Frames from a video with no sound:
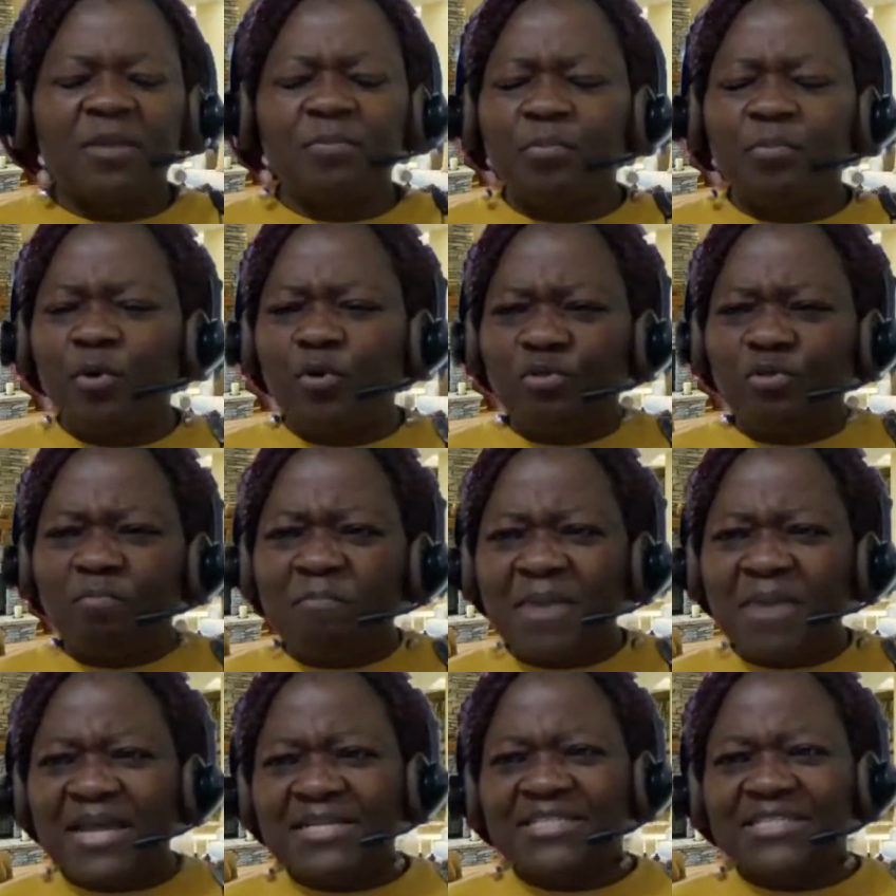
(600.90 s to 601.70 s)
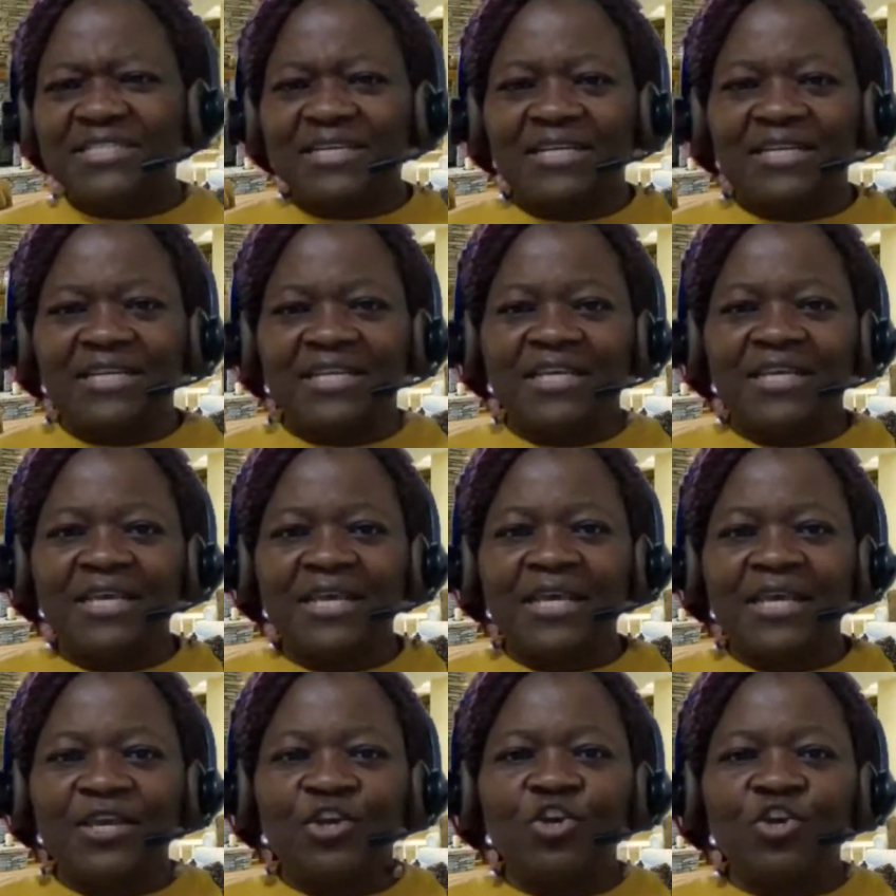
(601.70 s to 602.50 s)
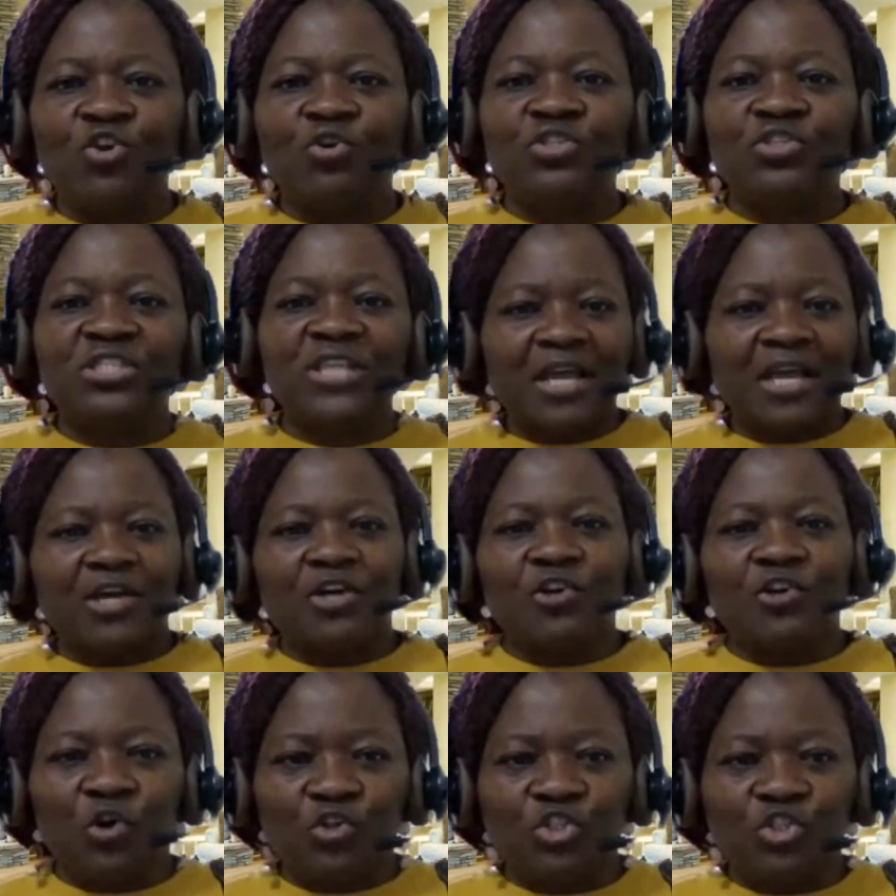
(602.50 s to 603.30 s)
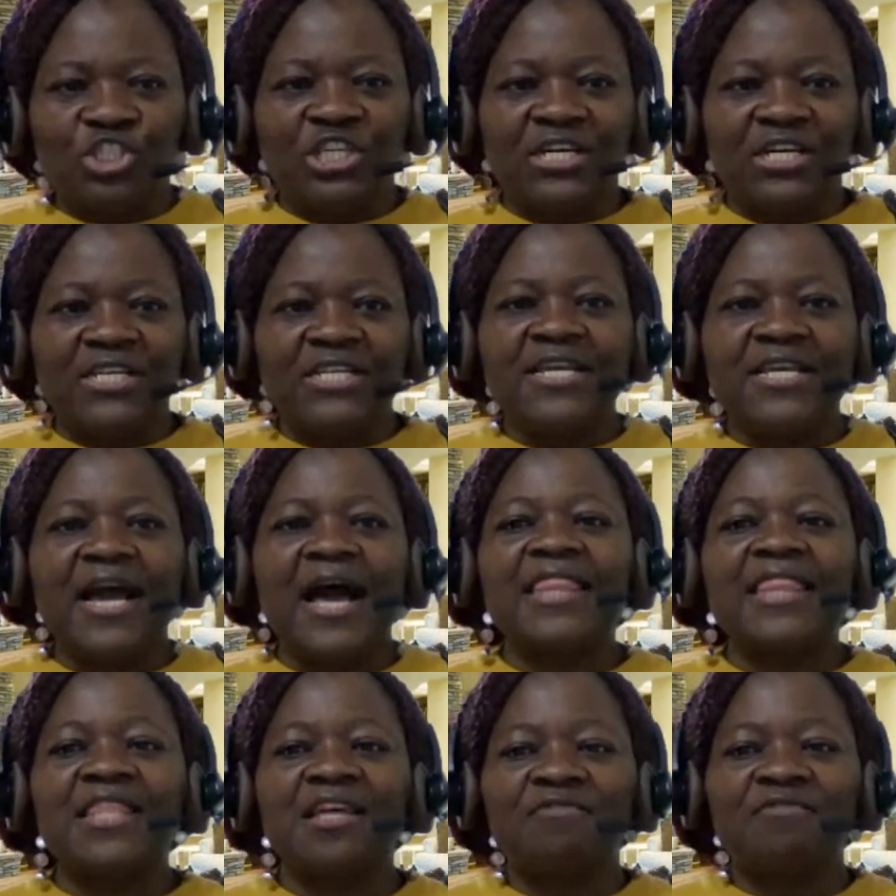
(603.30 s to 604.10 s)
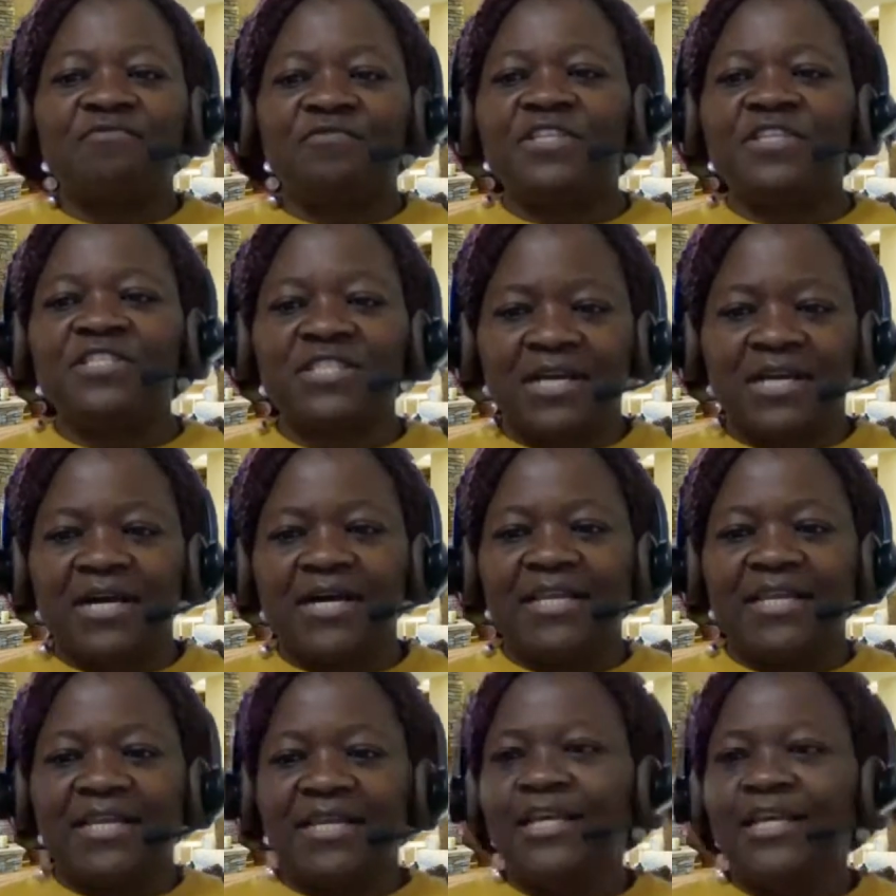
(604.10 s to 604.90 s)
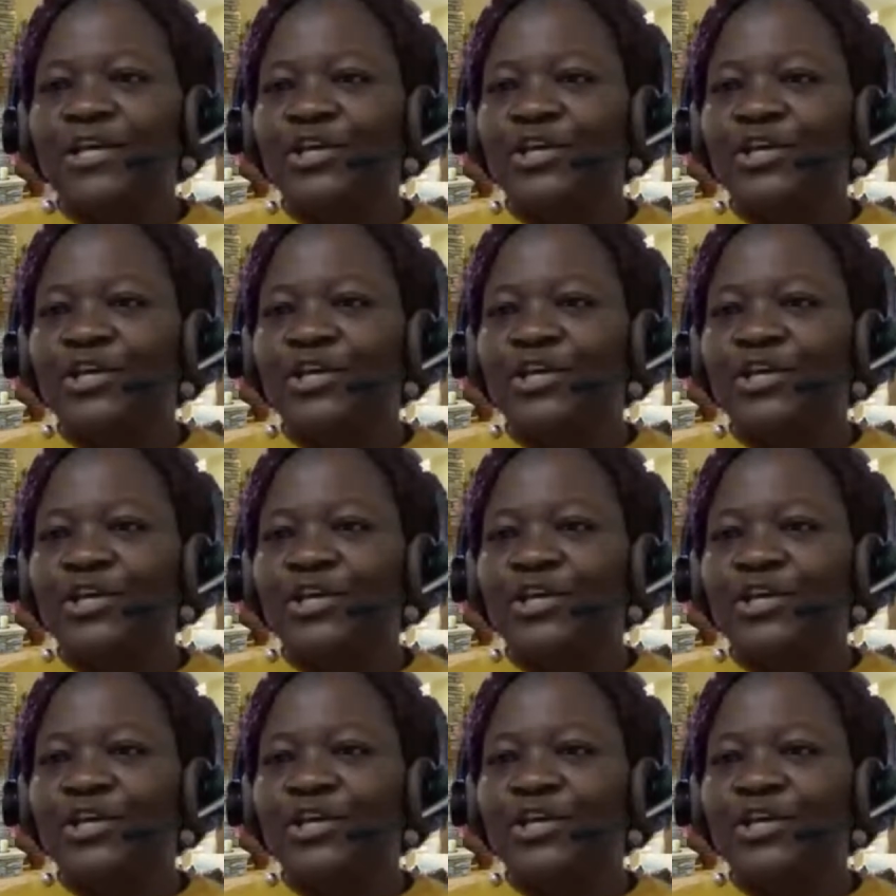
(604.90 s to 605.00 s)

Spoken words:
both mentally, psychologically, and then physically.